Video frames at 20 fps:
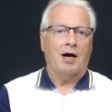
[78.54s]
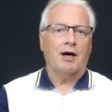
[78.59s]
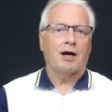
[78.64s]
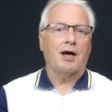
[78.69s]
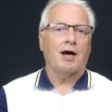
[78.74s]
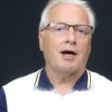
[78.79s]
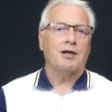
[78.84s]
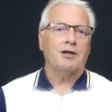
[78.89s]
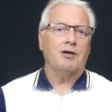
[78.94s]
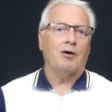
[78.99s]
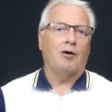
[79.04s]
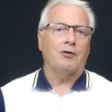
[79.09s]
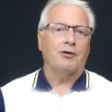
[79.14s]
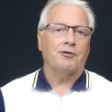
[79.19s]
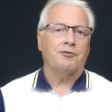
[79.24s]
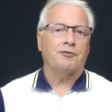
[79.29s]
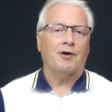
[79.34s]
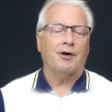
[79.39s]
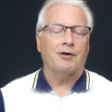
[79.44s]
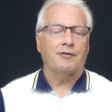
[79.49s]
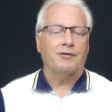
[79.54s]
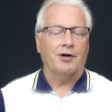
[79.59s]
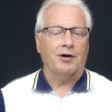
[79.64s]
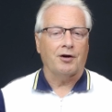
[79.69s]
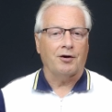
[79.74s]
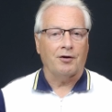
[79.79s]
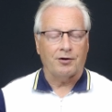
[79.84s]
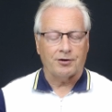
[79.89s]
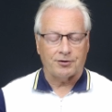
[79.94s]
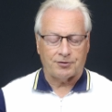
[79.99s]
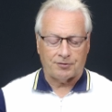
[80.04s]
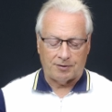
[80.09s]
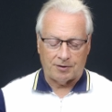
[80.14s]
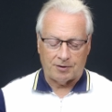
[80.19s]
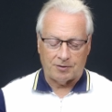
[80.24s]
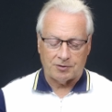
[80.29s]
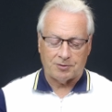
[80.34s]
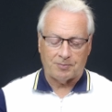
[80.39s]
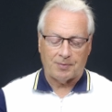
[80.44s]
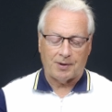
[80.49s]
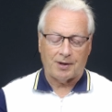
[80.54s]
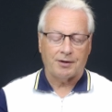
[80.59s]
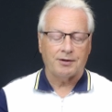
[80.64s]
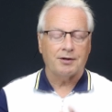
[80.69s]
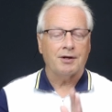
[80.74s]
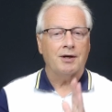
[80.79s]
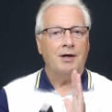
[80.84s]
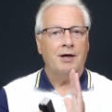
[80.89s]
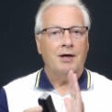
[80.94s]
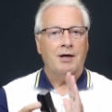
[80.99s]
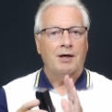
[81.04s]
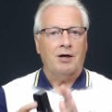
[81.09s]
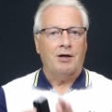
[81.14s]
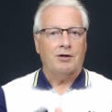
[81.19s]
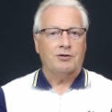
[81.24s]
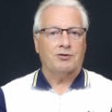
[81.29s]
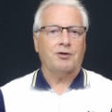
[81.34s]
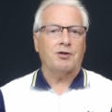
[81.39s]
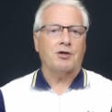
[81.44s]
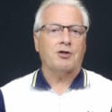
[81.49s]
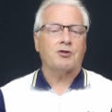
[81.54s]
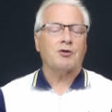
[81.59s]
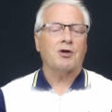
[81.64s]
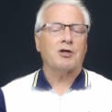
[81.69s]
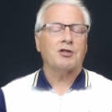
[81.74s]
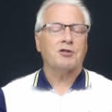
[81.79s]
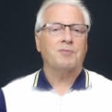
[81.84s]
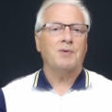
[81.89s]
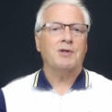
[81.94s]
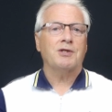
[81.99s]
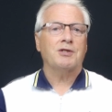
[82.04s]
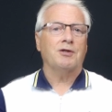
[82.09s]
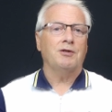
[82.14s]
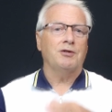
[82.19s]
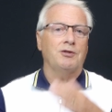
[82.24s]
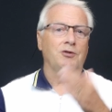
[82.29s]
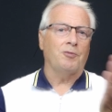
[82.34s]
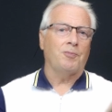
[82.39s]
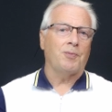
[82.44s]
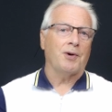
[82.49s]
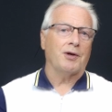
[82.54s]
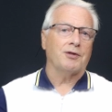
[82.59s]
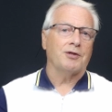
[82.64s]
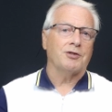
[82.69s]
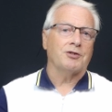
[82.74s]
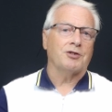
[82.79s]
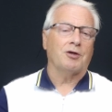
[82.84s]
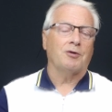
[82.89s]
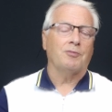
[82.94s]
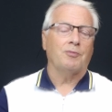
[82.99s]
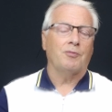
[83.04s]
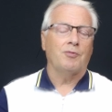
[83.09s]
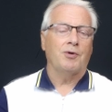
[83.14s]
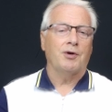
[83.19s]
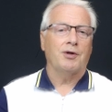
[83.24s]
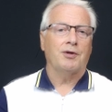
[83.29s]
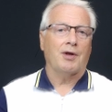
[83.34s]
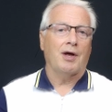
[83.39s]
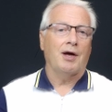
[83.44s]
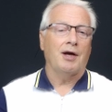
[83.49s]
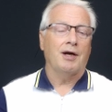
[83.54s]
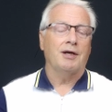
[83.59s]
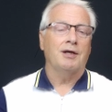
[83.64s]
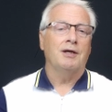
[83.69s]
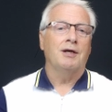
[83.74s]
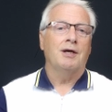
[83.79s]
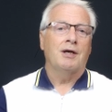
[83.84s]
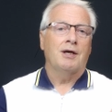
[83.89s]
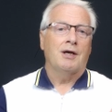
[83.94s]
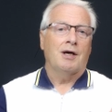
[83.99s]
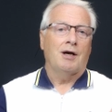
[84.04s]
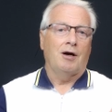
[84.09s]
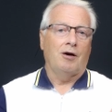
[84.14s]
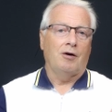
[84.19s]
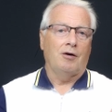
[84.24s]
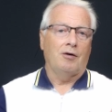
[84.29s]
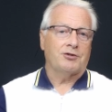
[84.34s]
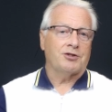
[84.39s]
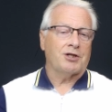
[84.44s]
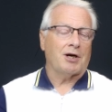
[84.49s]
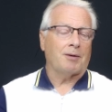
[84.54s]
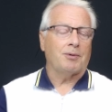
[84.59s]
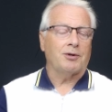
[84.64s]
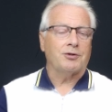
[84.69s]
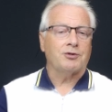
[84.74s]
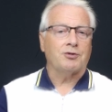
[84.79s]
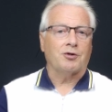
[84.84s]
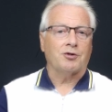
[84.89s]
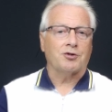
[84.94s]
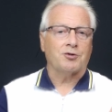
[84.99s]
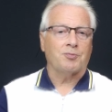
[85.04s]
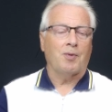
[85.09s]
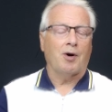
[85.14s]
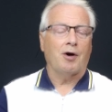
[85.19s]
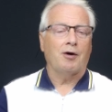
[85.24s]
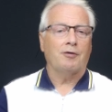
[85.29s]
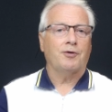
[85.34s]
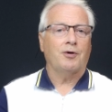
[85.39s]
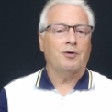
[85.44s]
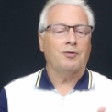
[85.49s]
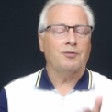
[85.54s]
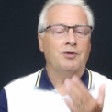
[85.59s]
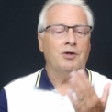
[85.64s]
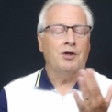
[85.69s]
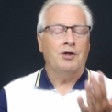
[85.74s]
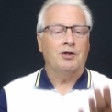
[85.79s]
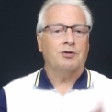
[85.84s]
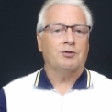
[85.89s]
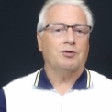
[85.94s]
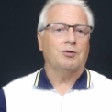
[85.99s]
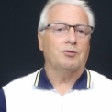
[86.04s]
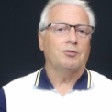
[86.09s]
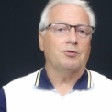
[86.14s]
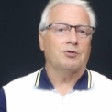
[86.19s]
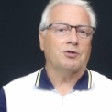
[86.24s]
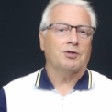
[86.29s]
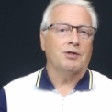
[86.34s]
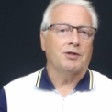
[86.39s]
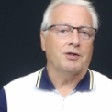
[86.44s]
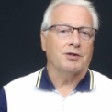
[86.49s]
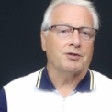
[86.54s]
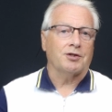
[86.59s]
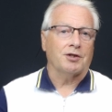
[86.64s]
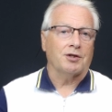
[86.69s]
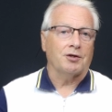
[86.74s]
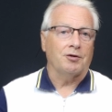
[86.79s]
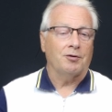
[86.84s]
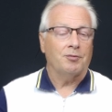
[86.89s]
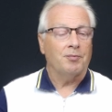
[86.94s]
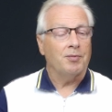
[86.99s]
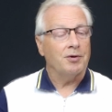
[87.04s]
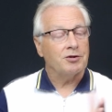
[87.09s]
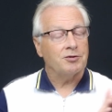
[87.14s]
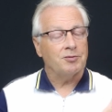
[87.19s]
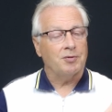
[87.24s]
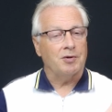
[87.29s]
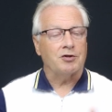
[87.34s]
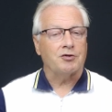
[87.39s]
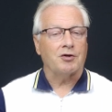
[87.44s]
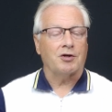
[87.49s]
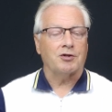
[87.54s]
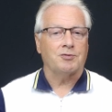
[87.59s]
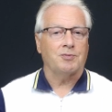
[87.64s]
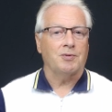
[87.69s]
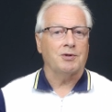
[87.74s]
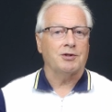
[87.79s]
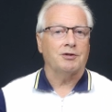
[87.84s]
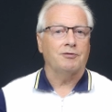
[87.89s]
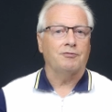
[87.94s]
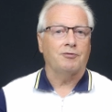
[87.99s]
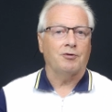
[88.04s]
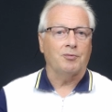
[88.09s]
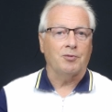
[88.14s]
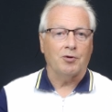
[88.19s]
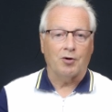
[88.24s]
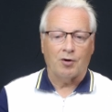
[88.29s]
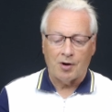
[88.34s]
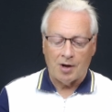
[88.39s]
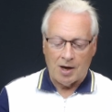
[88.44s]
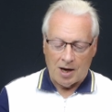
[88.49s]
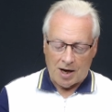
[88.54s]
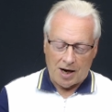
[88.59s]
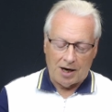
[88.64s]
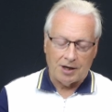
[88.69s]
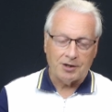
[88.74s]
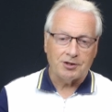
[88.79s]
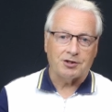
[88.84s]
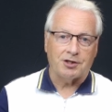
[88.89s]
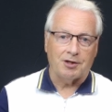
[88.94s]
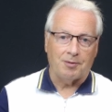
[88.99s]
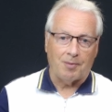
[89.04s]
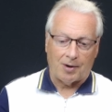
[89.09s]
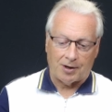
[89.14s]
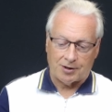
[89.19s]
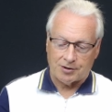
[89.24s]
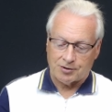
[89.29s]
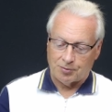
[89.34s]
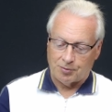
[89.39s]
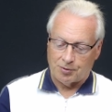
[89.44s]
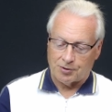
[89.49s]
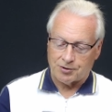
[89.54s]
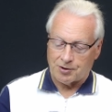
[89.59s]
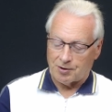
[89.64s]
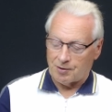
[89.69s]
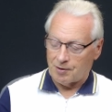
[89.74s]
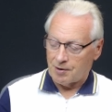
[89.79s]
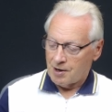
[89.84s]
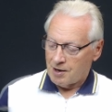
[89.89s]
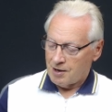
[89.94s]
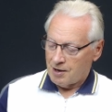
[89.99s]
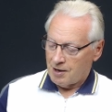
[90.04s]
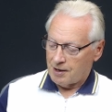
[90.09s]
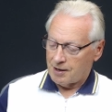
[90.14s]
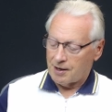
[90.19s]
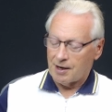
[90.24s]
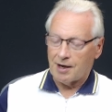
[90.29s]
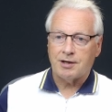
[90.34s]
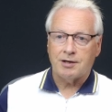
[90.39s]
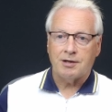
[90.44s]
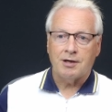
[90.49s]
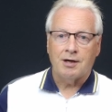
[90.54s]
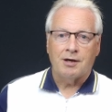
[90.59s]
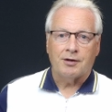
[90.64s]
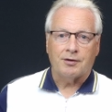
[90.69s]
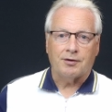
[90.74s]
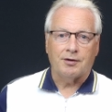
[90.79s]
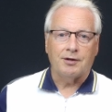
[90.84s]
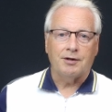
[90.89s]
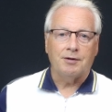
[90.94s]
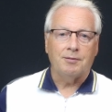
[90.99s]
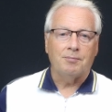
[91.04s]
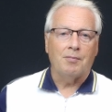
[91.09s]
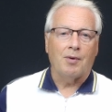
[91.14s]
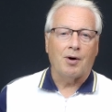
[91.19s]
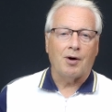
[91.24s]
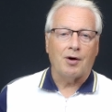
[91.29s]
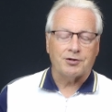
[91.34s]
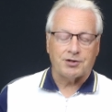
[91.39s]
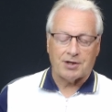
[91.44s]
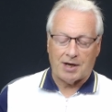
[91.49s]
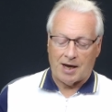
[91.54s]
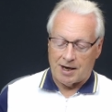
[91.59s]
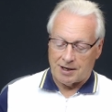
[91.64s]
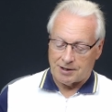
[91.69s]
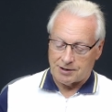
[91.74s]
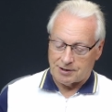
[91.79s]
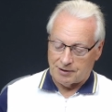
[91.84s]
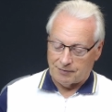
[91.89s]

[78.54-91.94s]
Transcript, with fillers: again on the 5 GHz frequency band. Sony transmitter, and you'll pick this up with a uh, tablet or smartphone to see the signal that's being transmitted from your HDMI source. So again, the Mars X